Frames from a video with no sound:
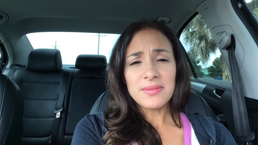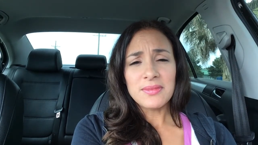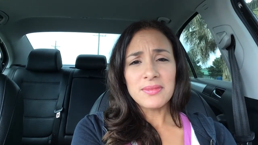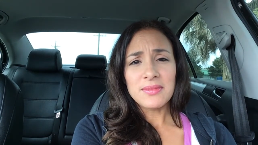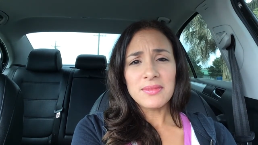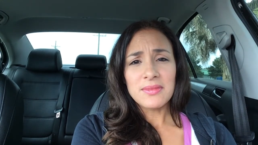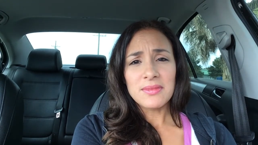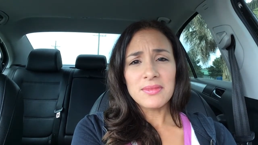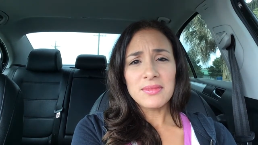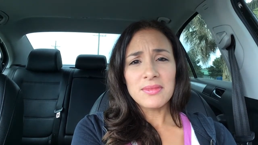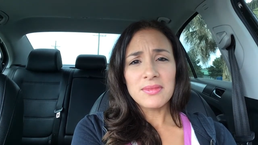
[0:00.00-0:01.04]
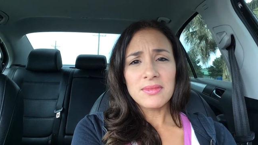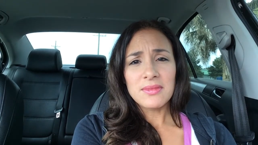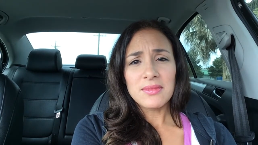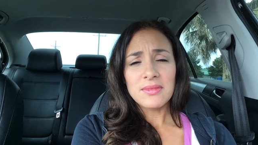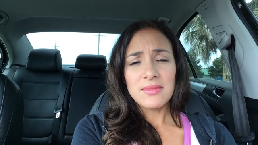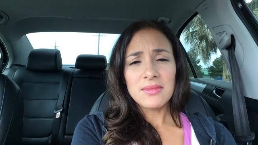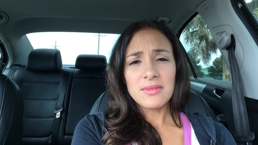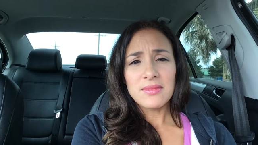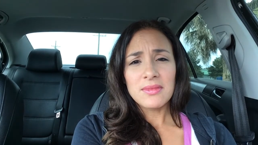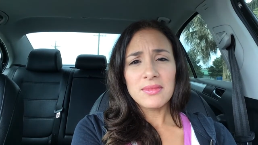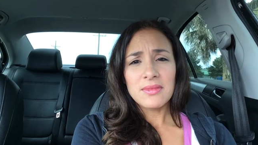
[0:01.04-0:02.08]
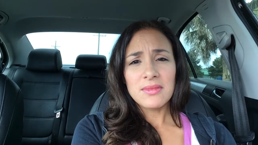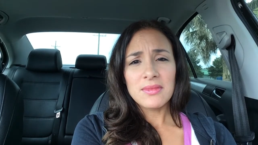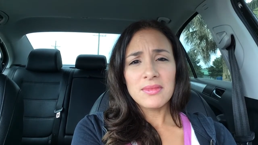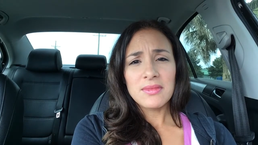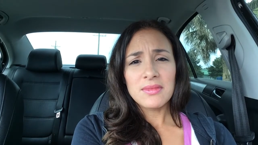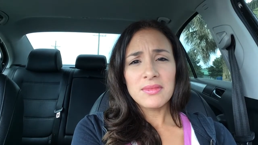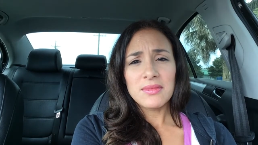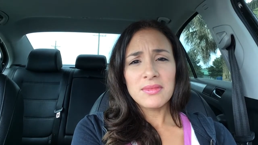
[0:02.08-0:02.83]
Nobody speaks.